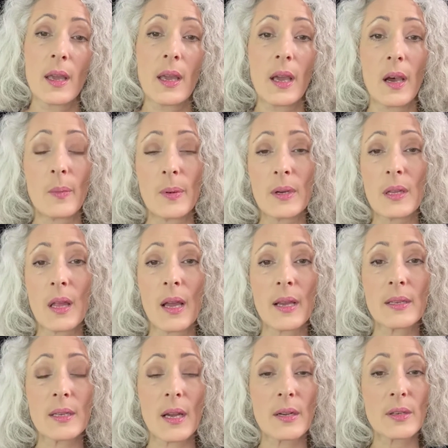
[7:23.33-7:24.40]
Help a
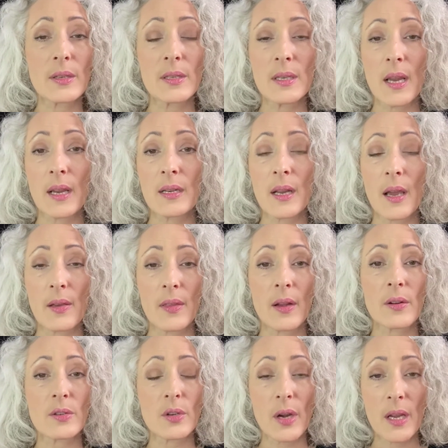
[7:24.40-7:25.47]
client understand how they
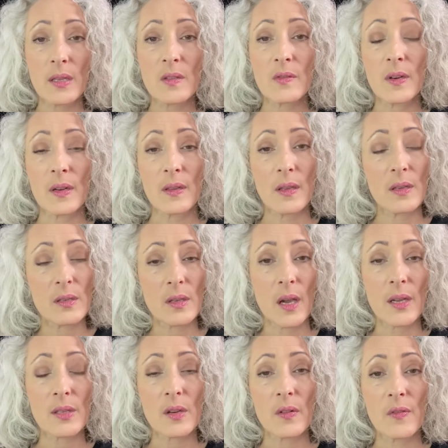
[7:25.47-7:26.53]
are transferring these
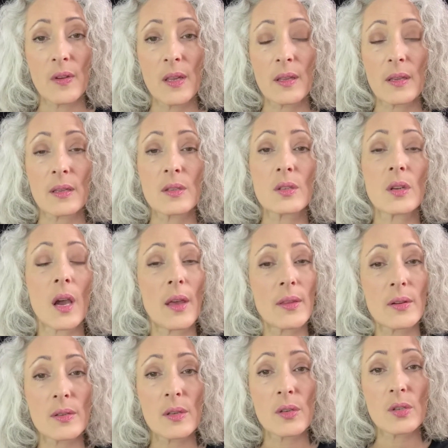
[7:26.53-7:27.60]
thoughts or feelings to
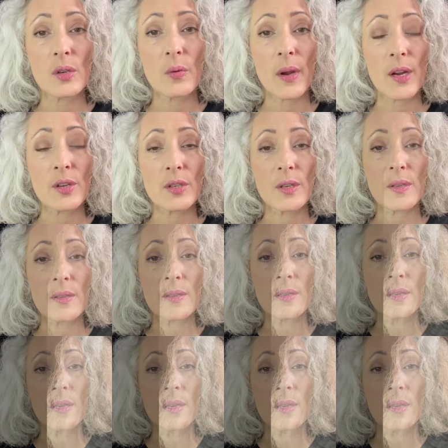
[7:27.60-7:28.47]
other situations